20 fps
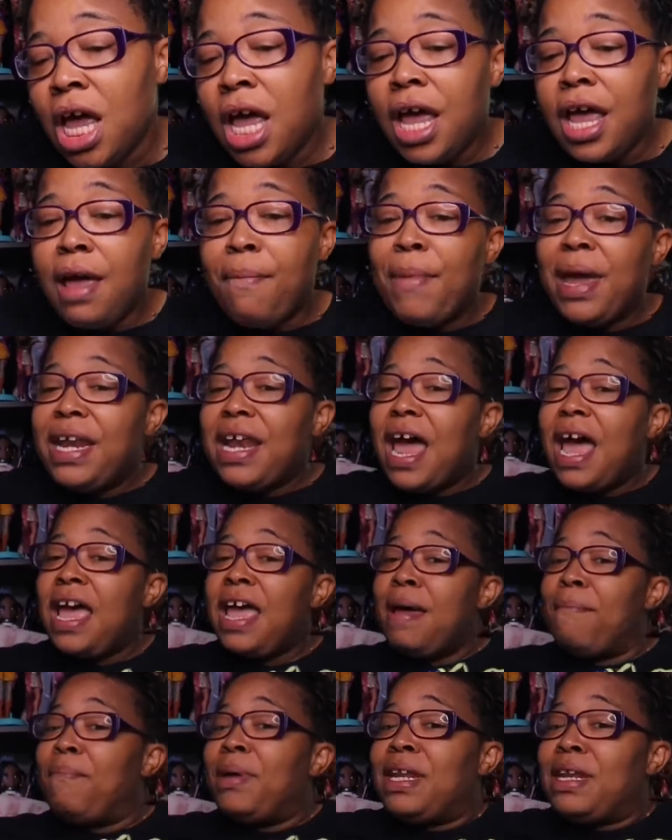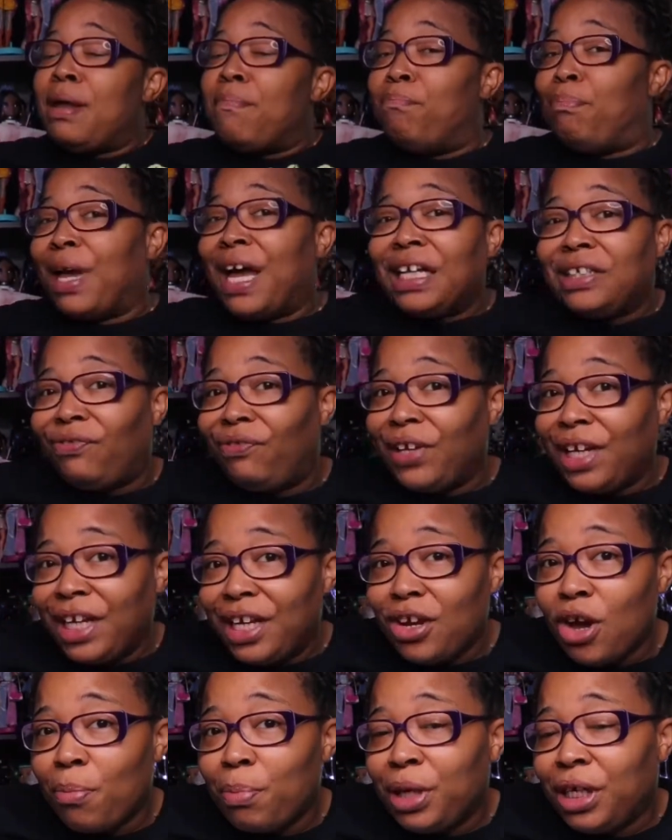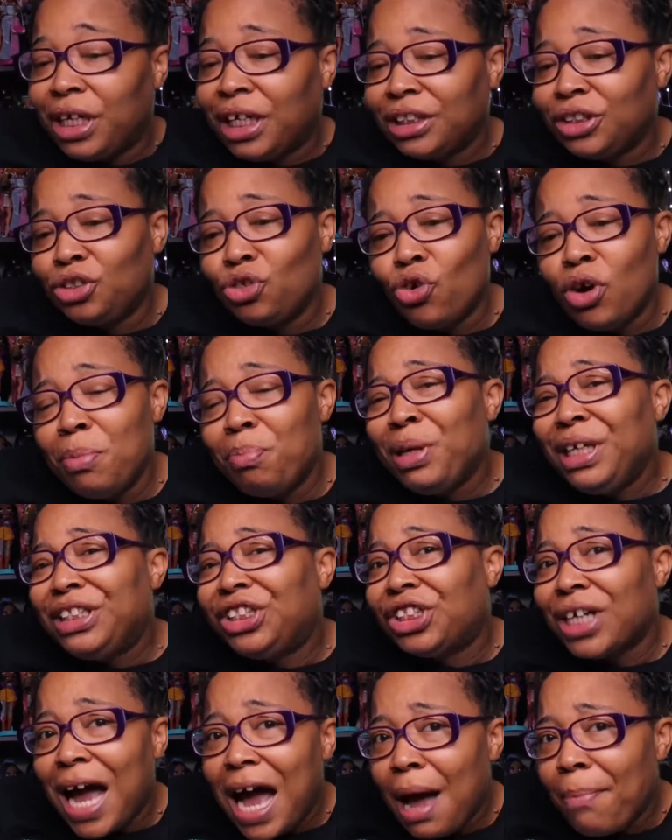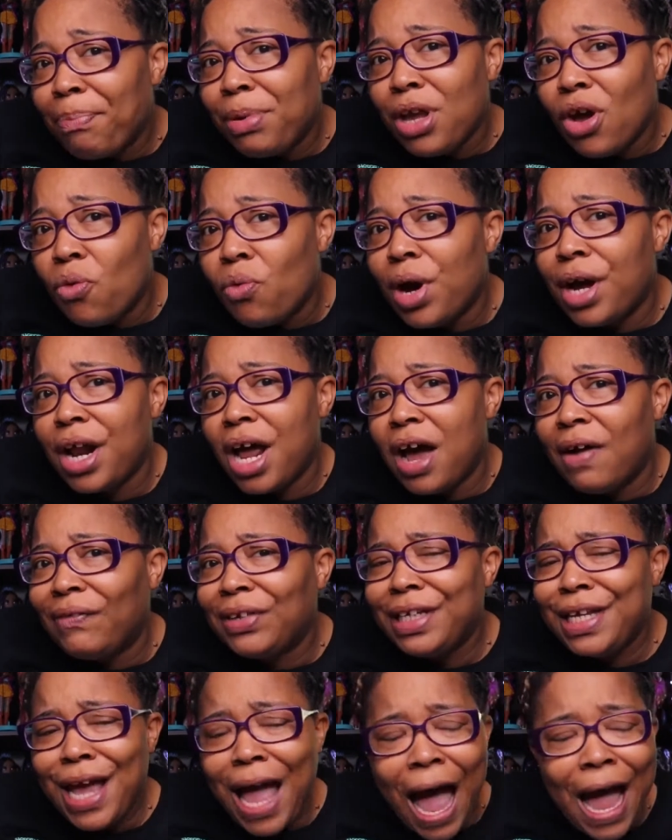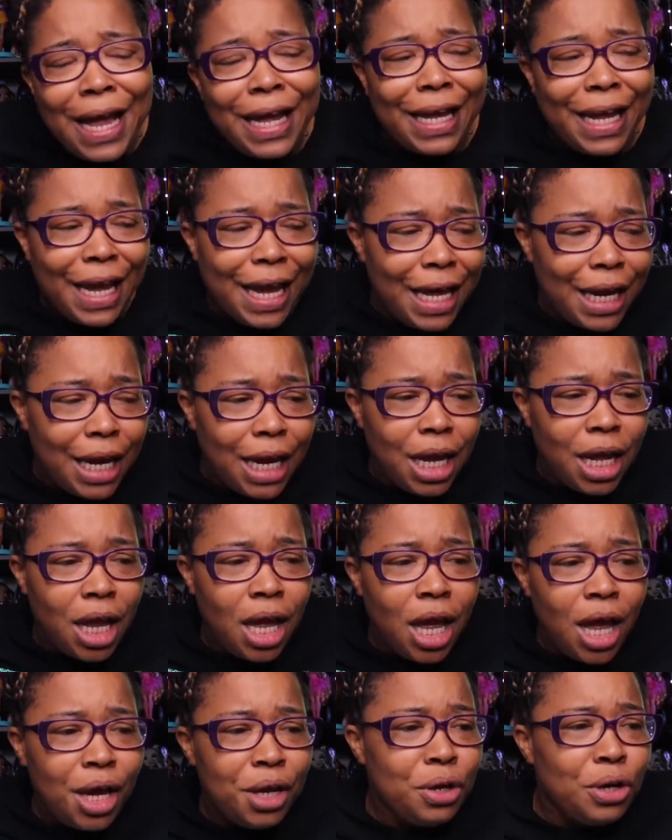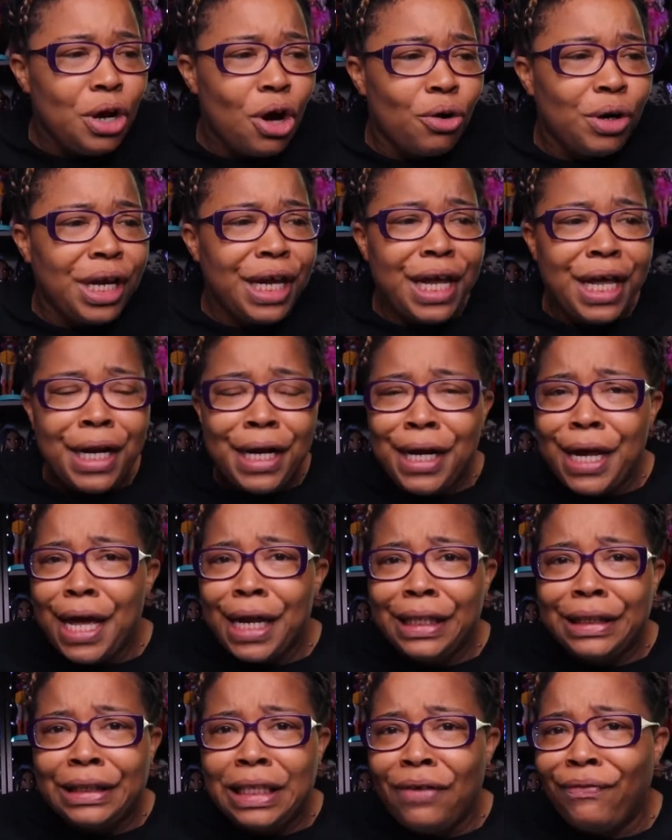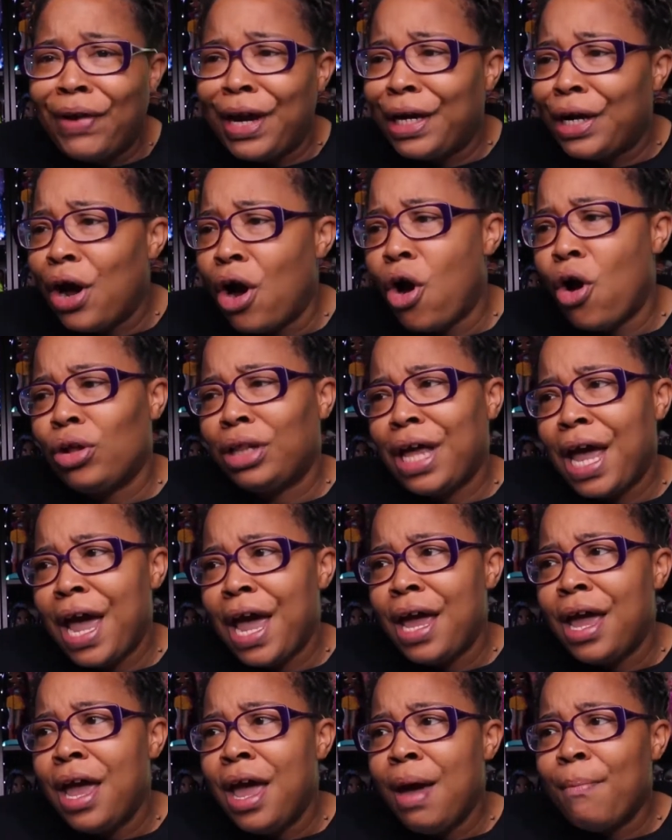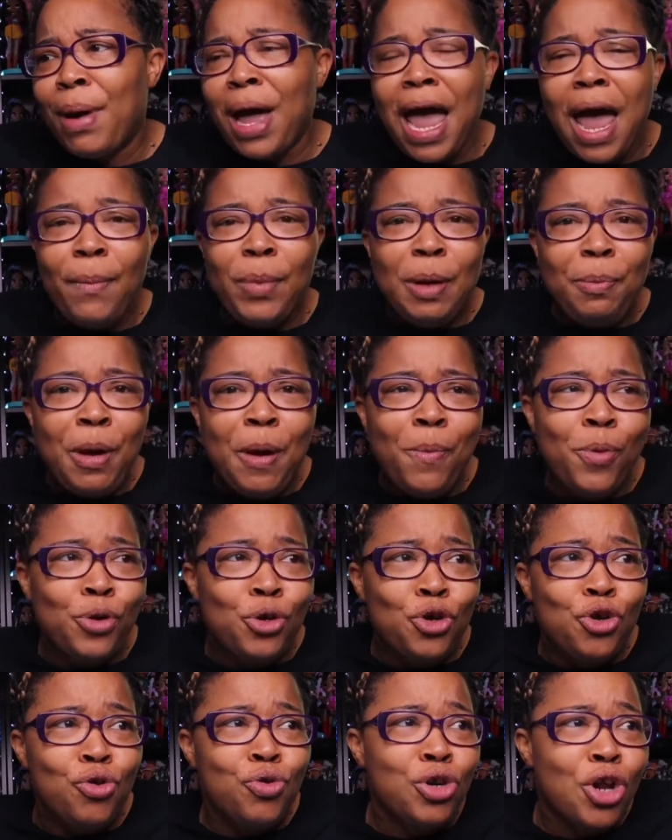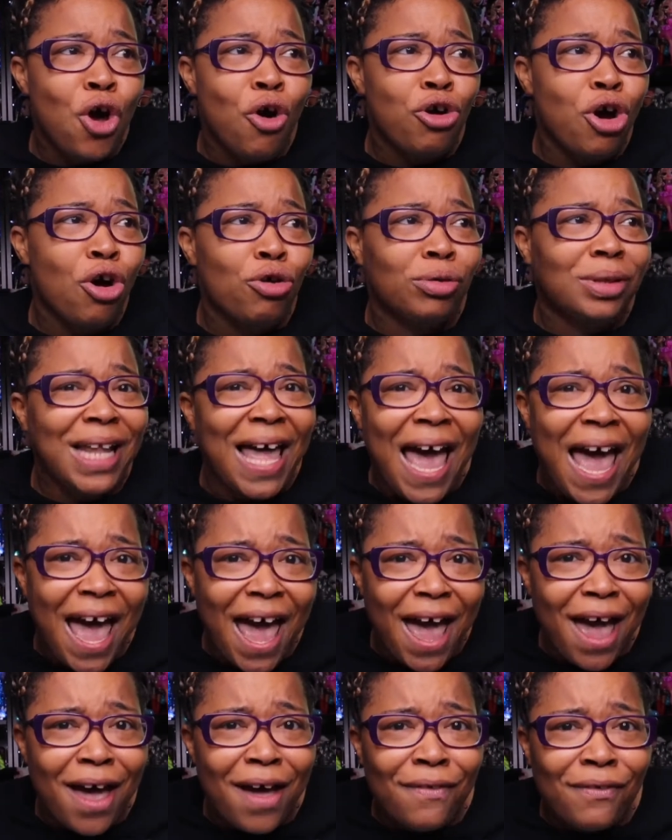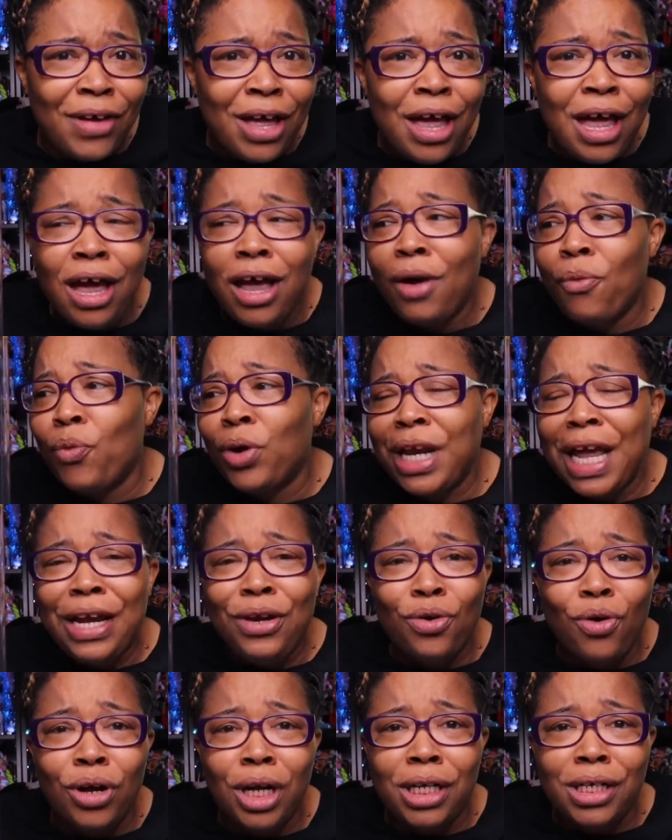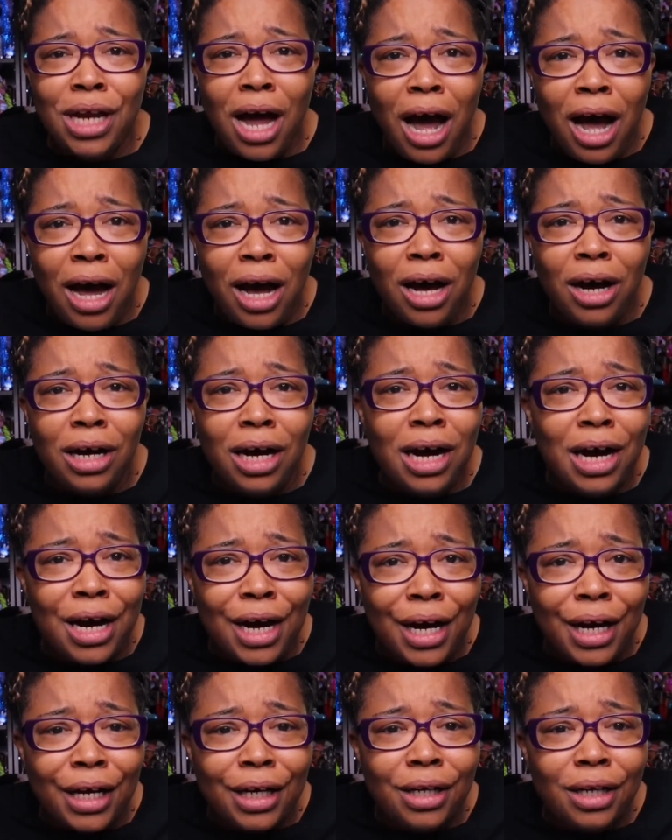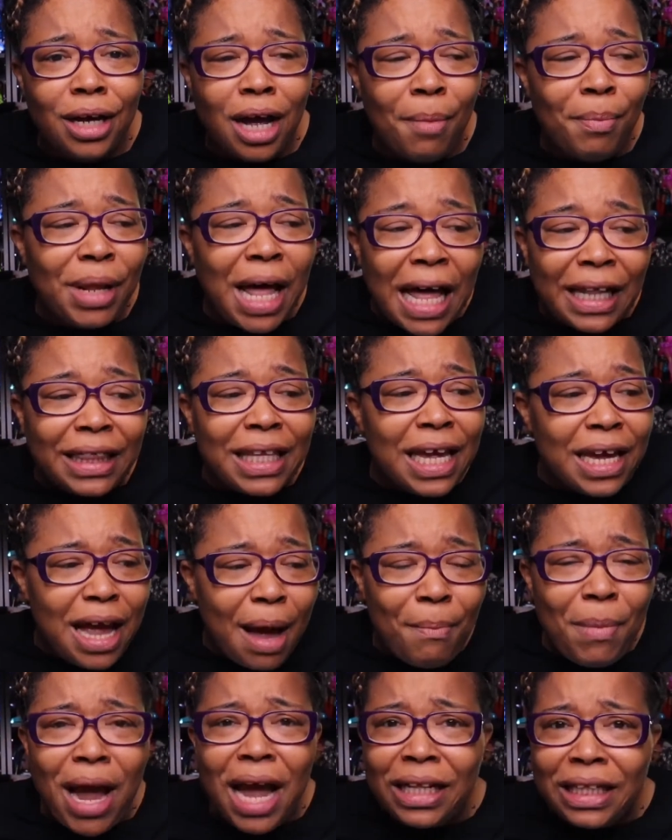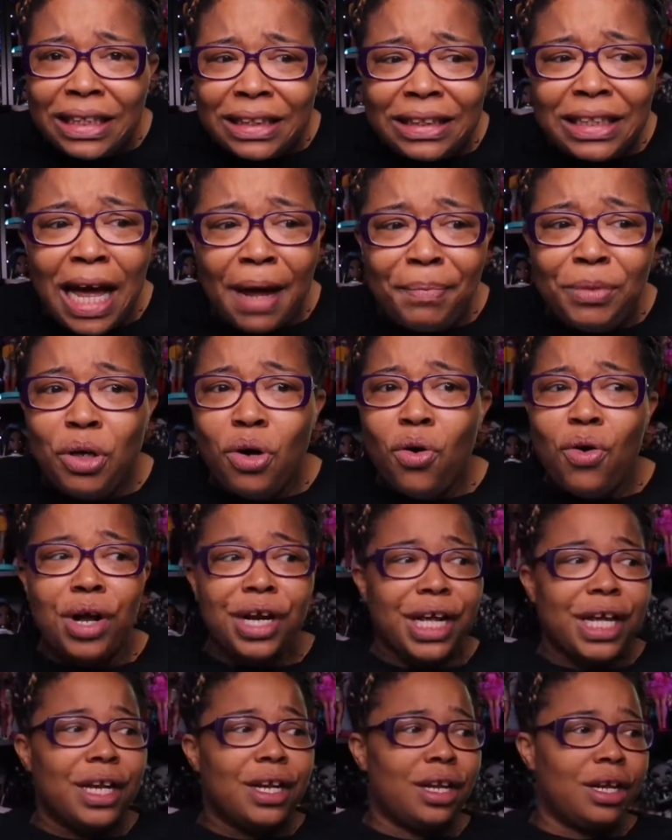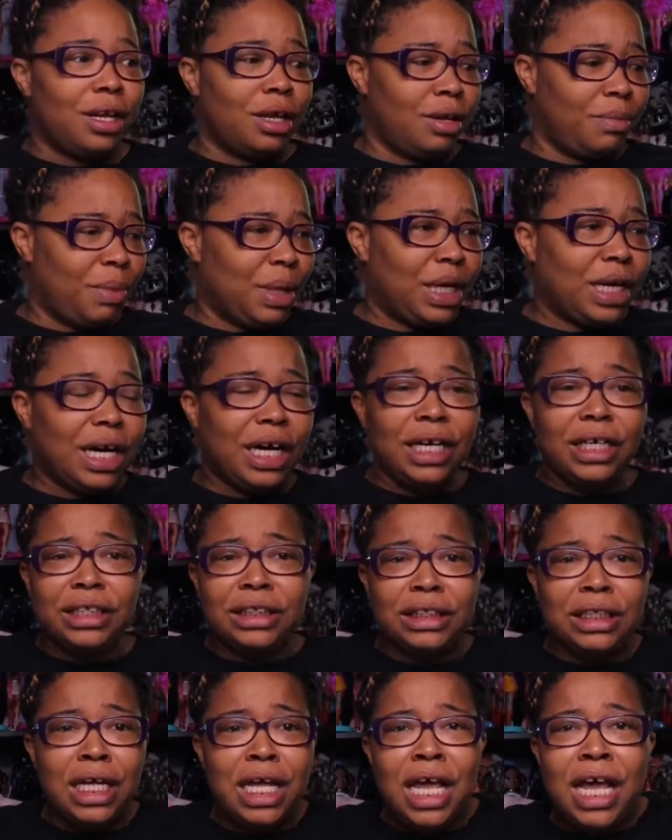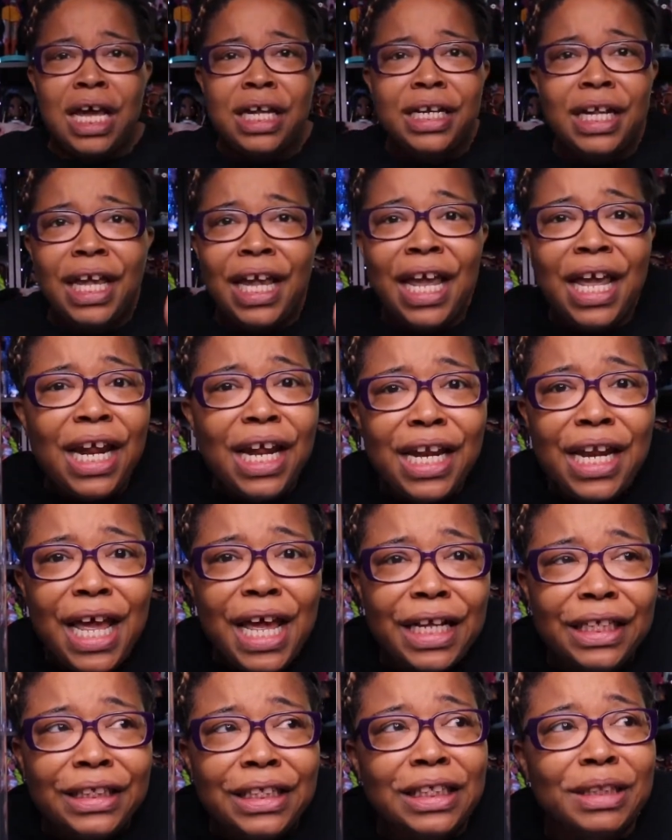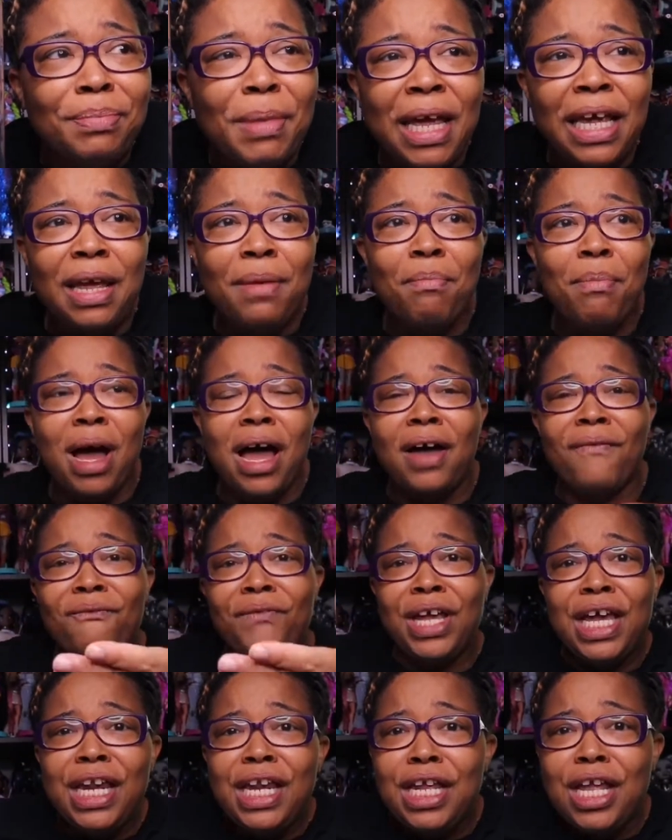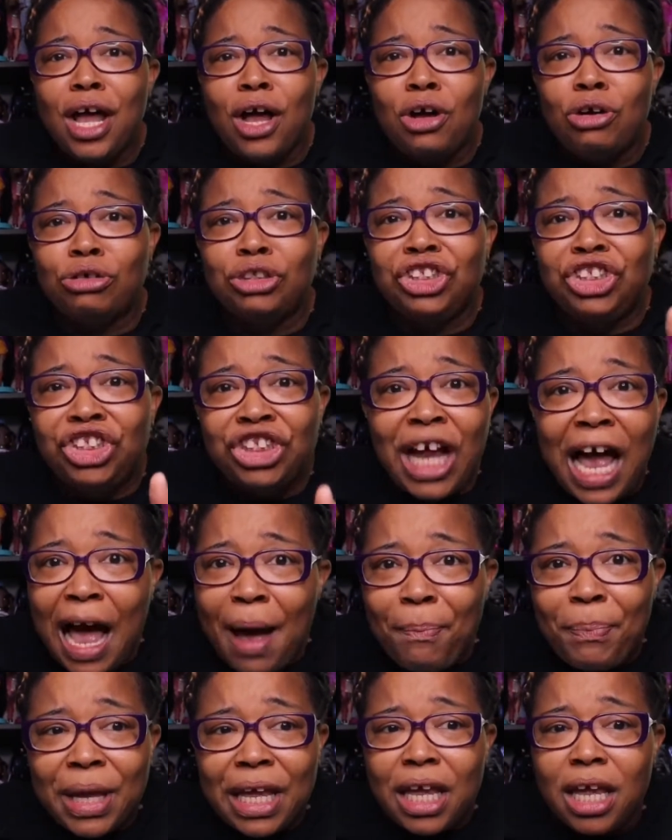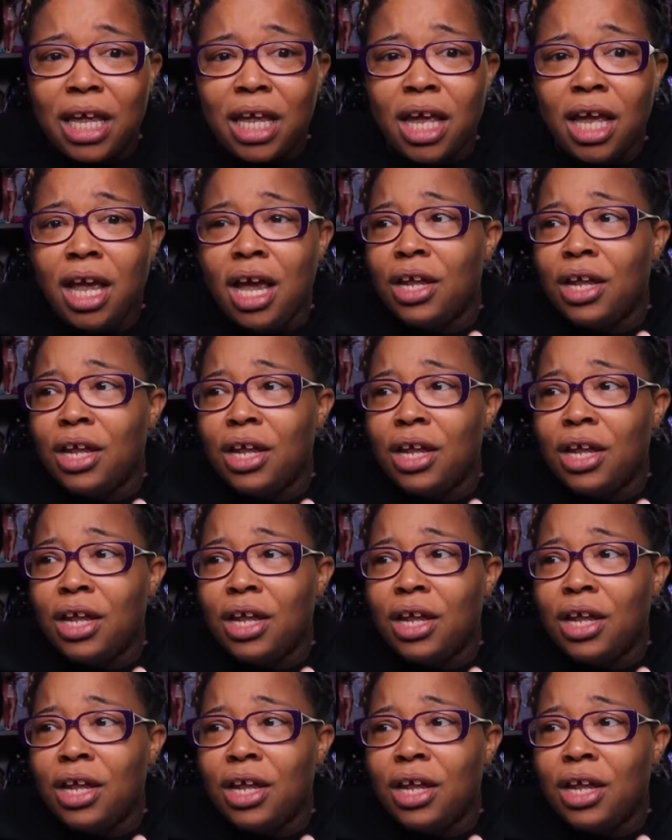It may not have been the best video because, you know, it'd be choppy or whatever. Yeah, I get it. You know, the internet and stuff ain't all that. But how many people do you know go live when they doing a dog hunt? I think I might have to stop doing it because the internet is making my videos choppy.